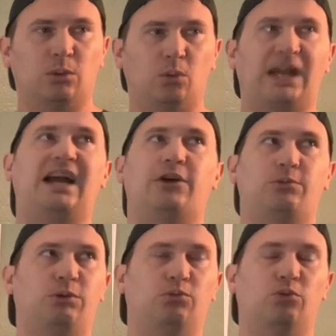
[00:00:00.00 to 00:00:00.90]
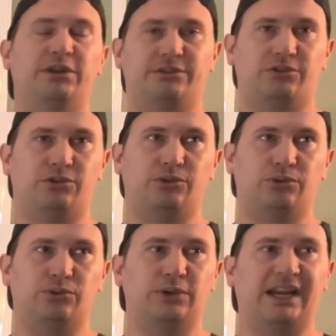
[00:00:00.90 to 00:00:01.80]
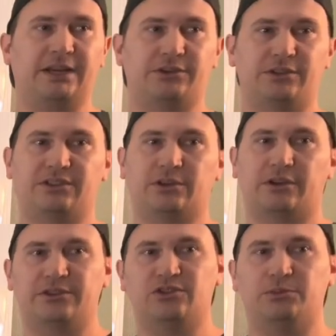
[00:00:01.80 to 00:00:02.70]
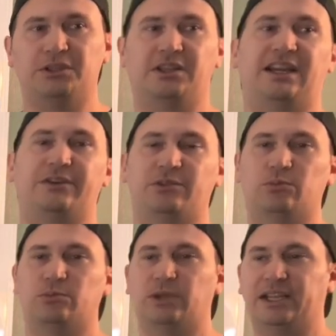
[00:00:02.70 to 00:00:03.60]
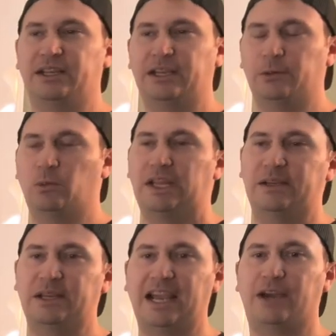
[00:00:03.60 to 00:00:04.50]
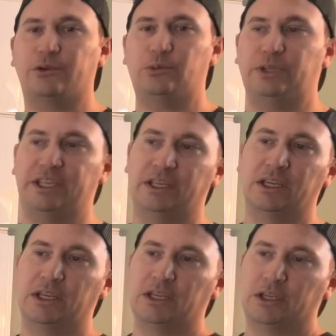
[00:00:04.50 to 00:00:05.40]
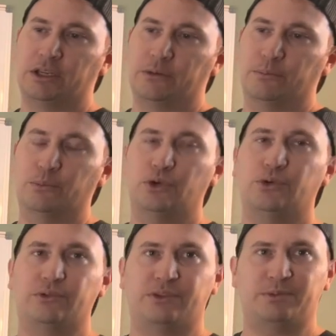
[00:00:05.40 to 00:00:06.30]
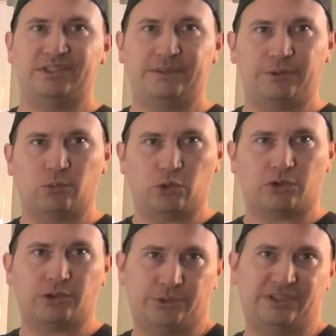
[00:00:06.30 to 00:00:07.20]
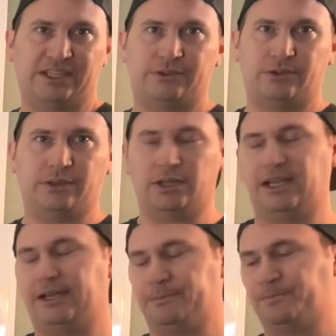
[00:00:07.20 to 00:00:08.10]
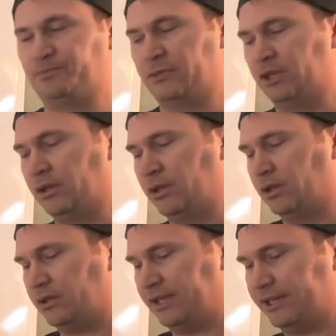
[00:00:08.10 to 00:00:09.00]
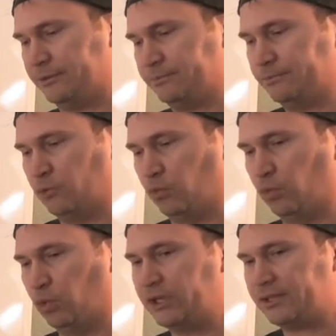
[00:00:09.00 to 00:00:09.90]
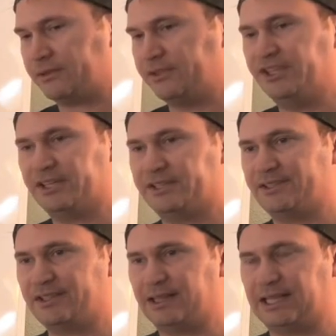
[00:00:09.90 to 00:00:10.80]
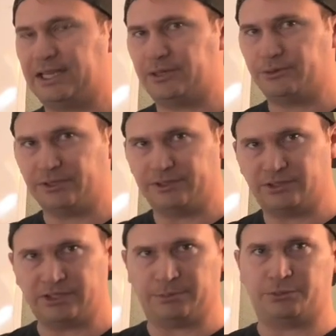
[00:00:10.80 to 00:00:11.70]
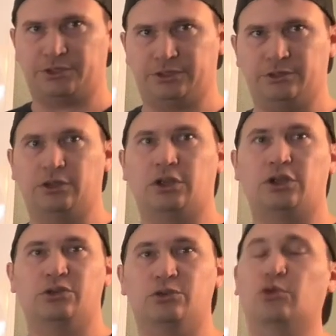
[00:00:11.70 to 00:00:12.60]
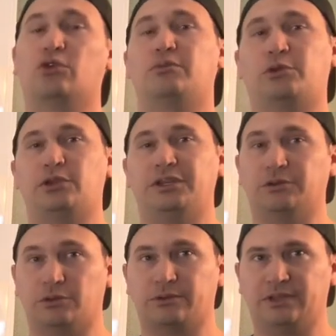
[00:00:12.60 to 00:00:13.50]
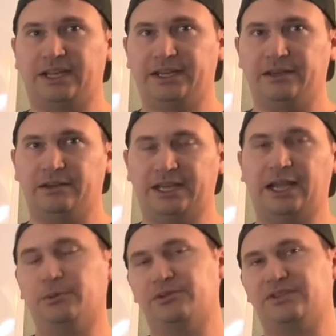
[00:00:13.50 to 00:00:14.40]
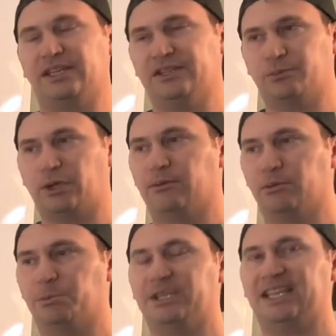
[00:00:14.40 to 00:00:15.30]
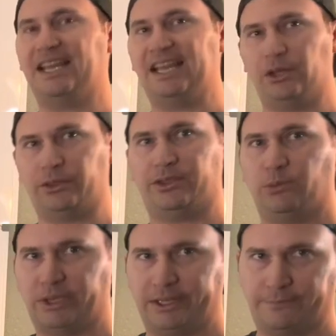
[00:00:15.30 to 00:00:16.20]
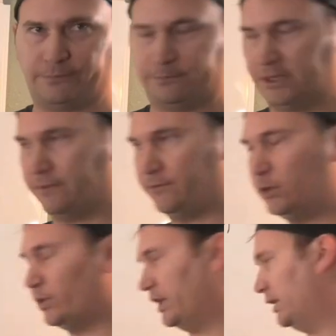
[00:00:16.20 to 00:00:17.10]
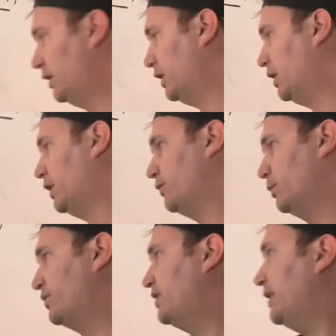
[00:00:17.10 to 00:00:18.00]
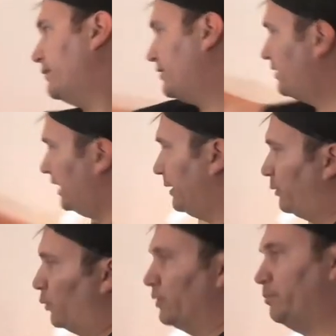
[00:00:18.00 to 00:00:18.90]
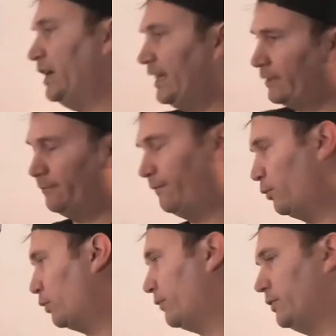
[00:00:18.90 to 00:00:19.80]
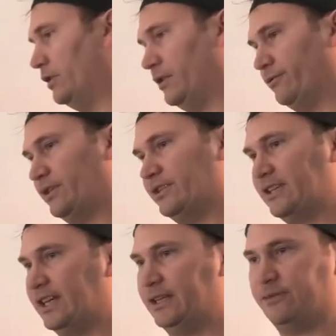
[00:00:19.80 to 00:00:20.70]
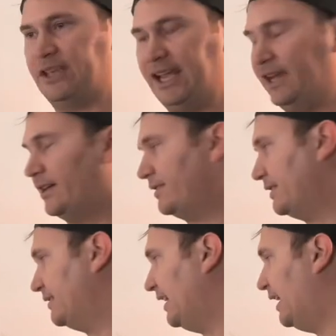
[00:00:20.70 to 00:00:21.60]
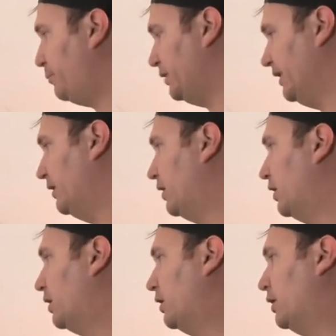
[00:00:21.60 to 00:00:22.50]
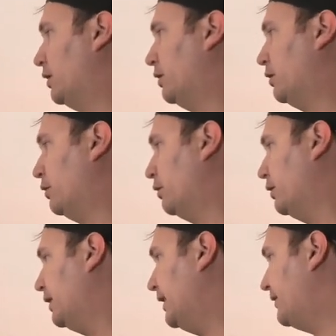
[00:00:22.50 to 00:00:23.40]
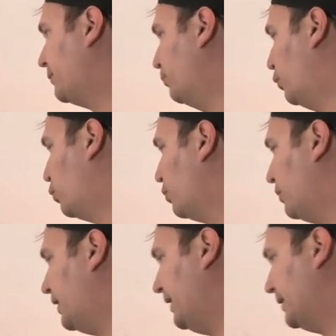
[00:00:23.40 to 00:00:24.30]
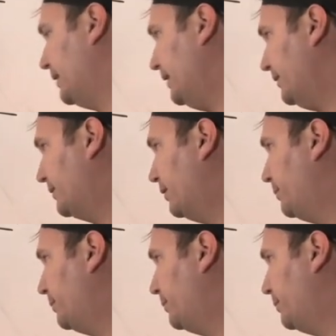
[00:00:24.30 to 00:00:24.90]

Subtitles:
How do we want to actually start consuming clouds, and how do we move specific workloads into the cloud? Now, what does cloud consumption normally look like? And I would say is probably a healthy way of viewing it. So instead of this like going back and forth and all of this kind of chaos that's happening, it's more like this.